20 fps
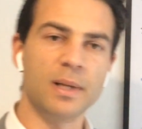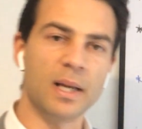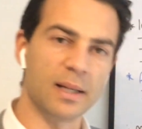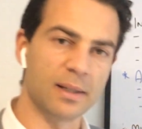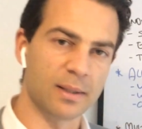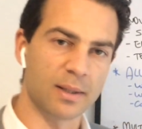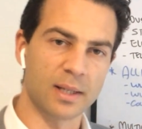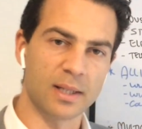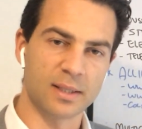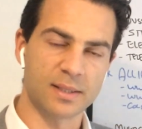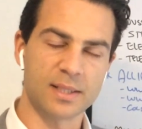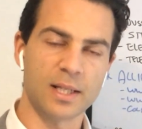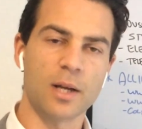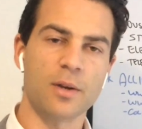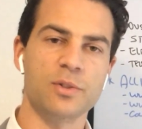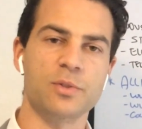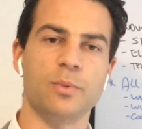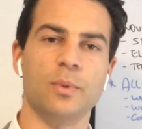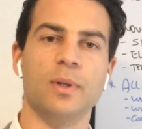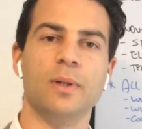and
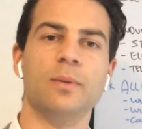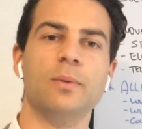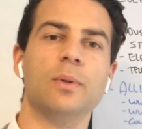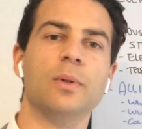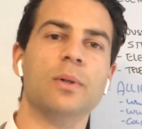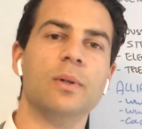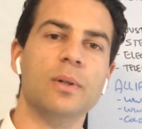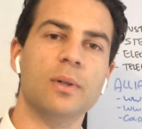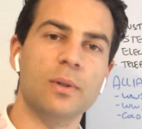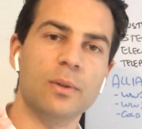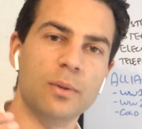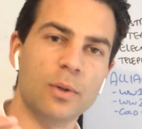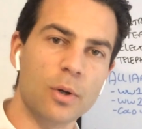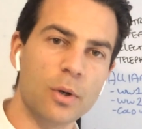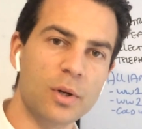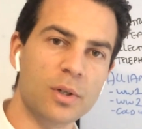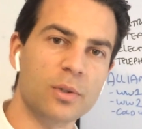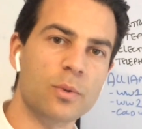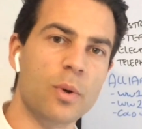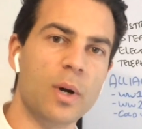ourselves were
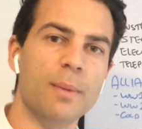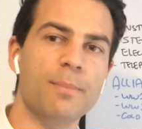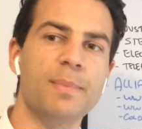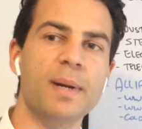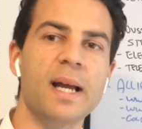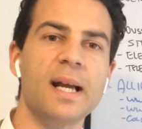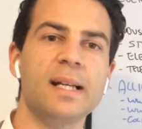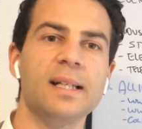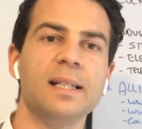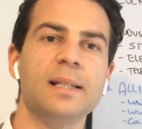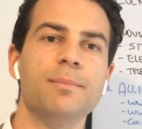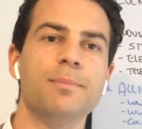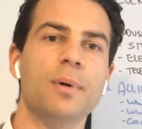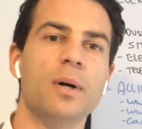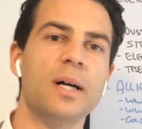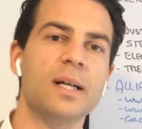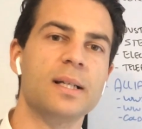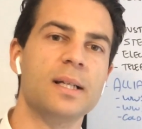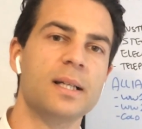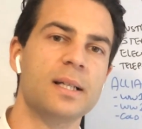hurt quite badly
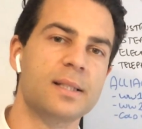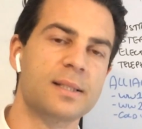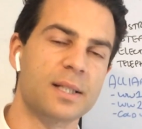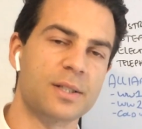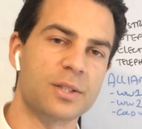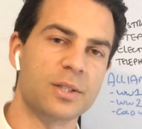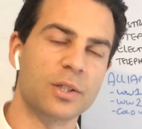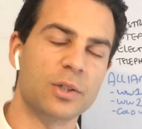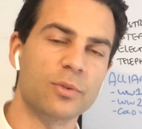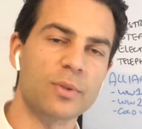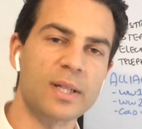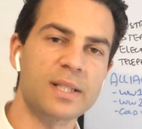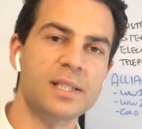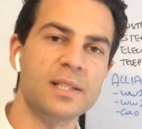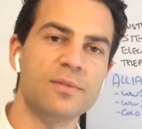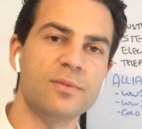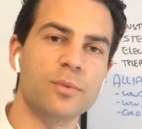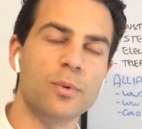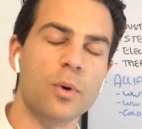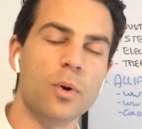by such an
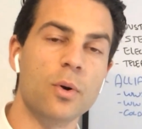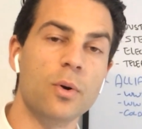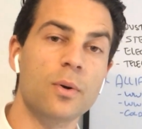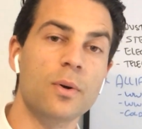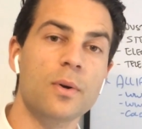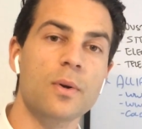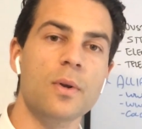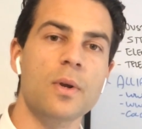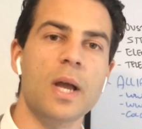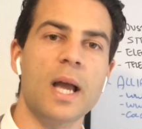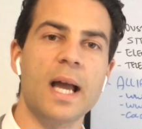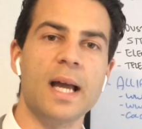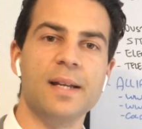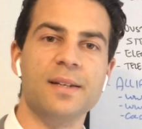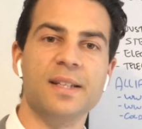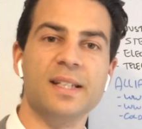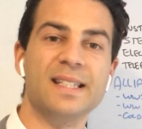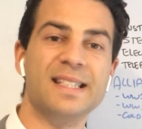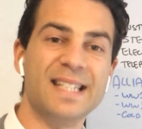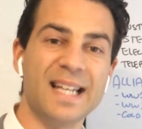aggressive war,
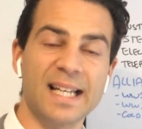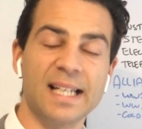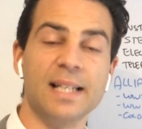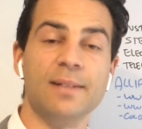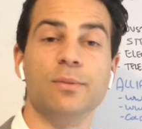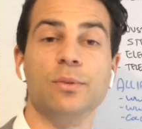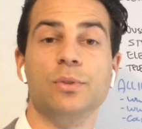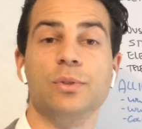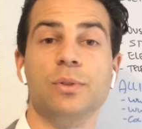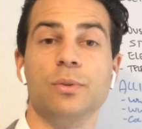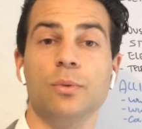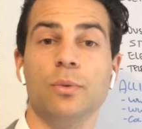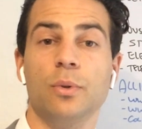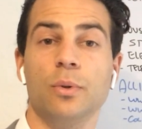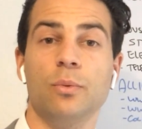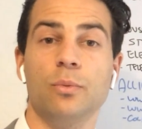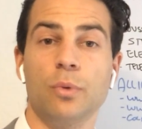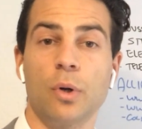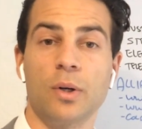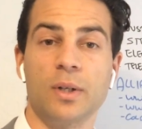and the debt levels
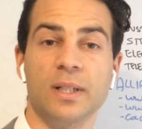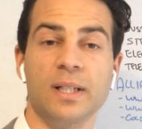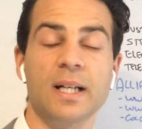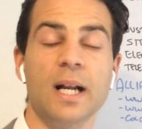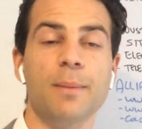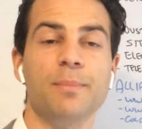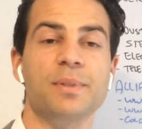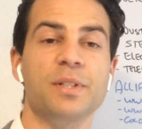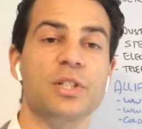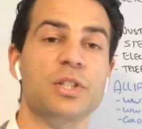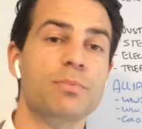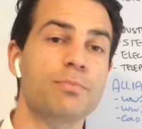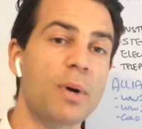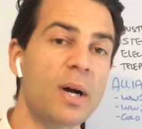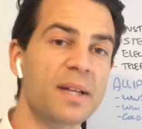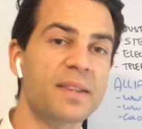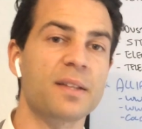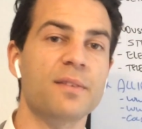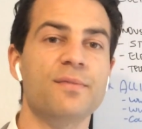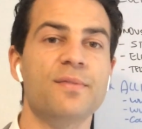rocketed up
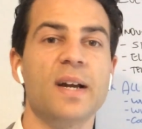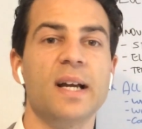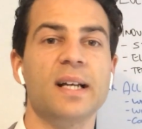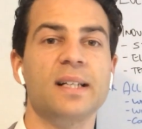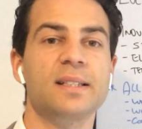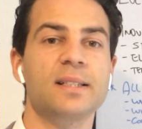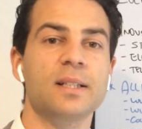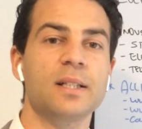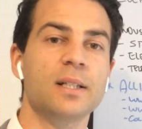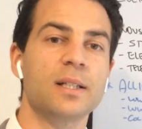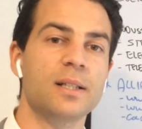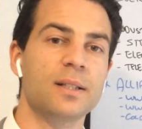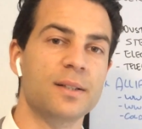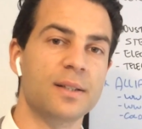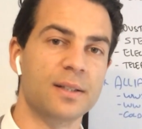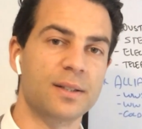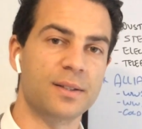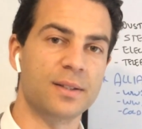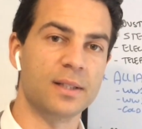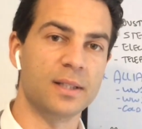despite the fact
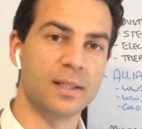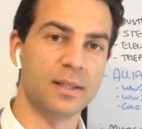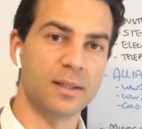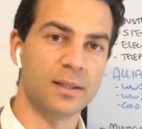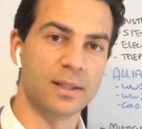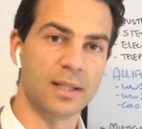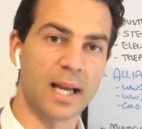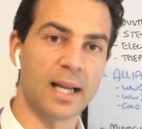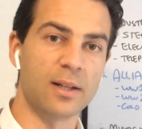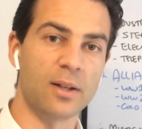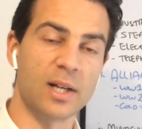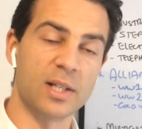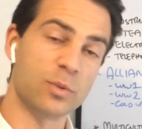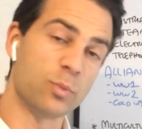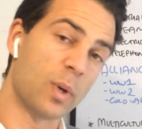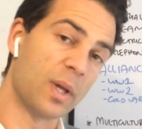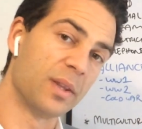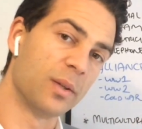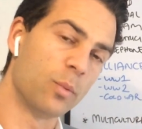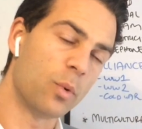that the Allies
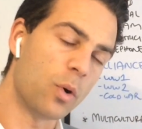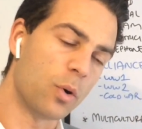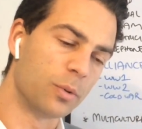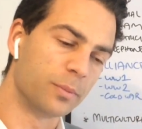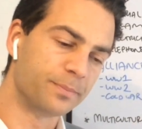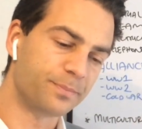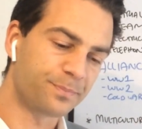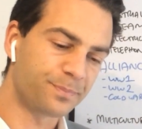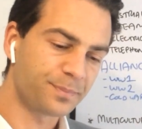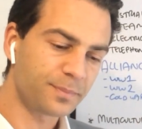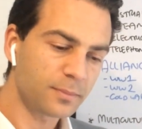won the war.